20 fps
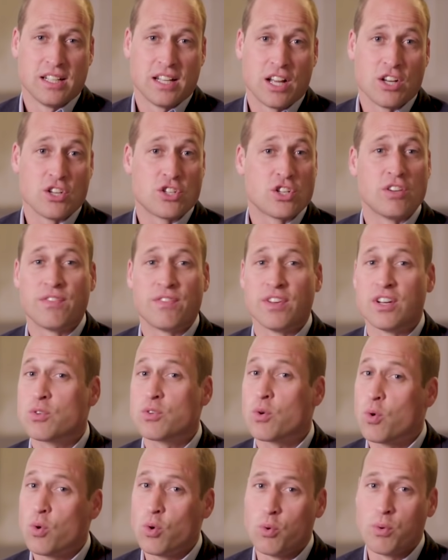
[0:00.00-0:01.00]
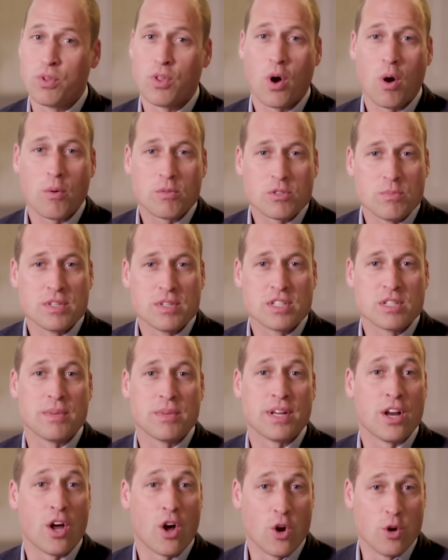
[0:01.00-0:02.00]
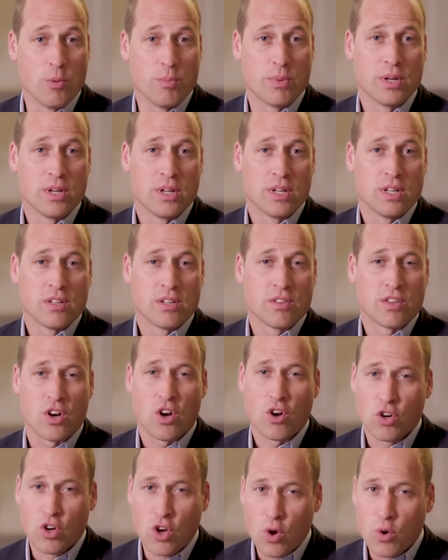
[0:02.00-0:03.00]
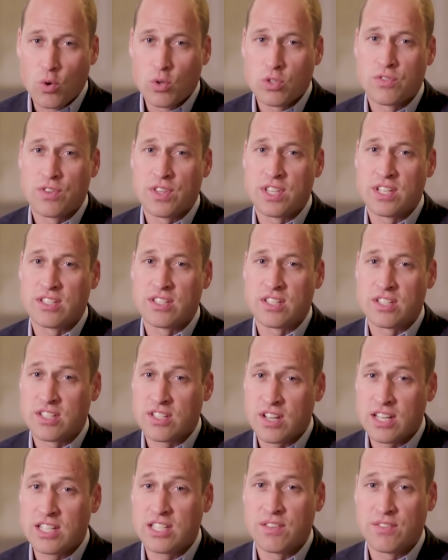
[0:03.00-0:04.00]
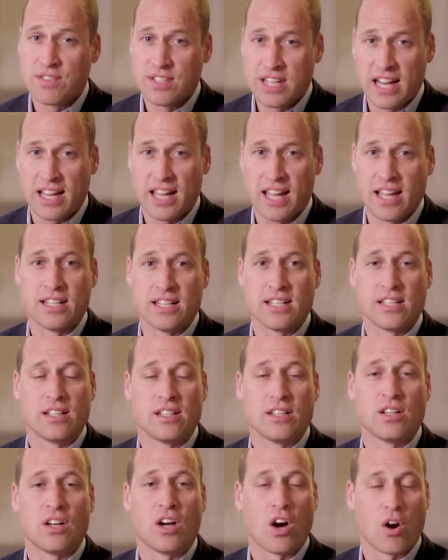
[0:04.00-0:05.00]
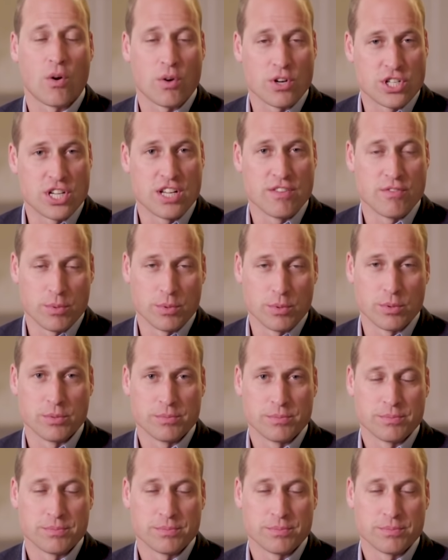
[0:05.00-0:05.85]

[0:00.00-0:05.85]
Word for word: and should fill us all with optimism and hope that our goals for this decisive decade are achievable.